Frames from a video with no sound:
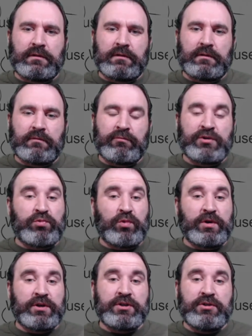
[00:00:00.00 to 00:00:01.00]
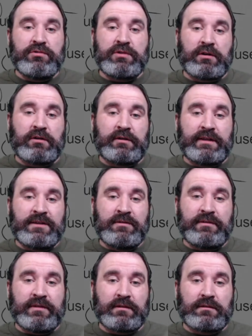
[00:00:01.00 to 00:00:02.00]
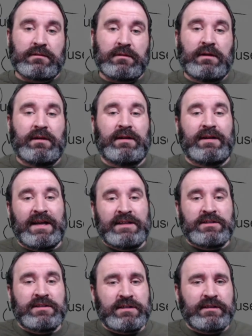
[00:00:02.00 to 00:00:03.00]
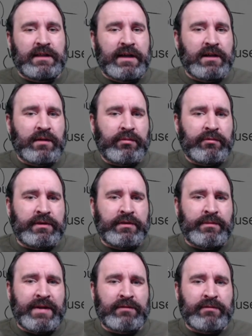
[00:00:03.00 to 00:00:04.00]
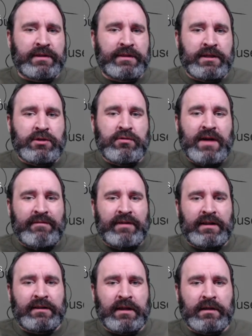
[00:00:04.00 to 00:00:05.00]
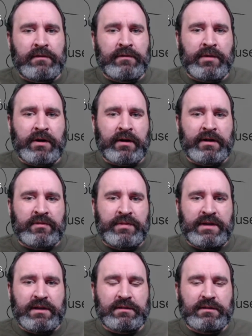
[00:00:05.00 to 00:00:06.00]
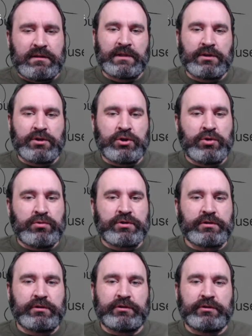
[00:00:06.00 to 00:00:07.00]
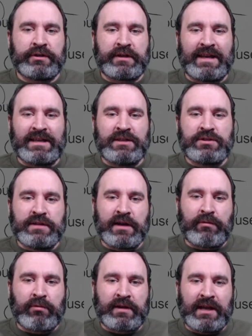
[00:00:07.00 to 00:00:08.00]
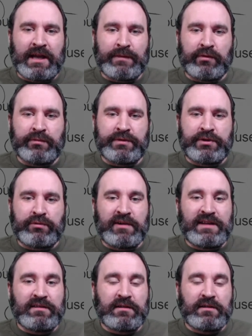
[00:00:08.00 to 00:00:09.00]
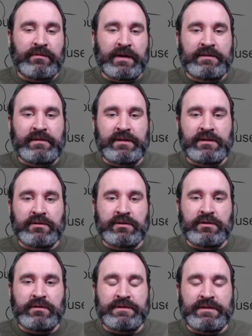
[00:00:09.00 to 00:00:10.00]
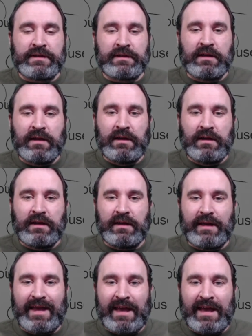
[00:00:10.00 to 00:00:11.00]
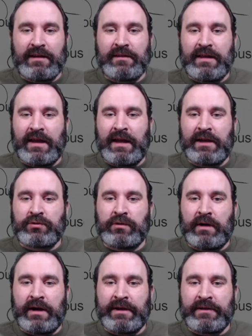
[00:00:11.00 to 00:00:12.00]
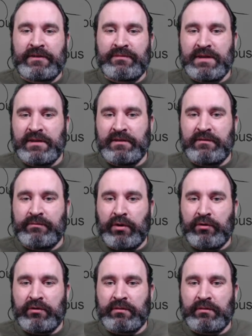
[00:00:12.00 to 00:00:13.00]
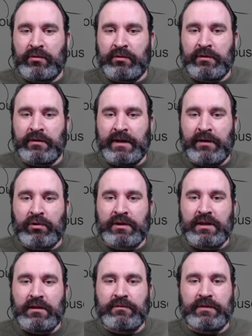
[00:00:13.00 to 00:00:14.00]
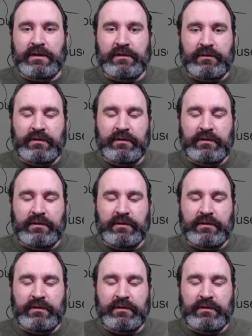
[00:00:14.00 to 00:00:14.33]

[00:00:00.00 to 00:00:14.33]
Which one are you currently using? And does it line up with the bandwidth that you have allocated from your ISP? You should look at each network cable between the device that you're using and the actual ISP's modem or network interface.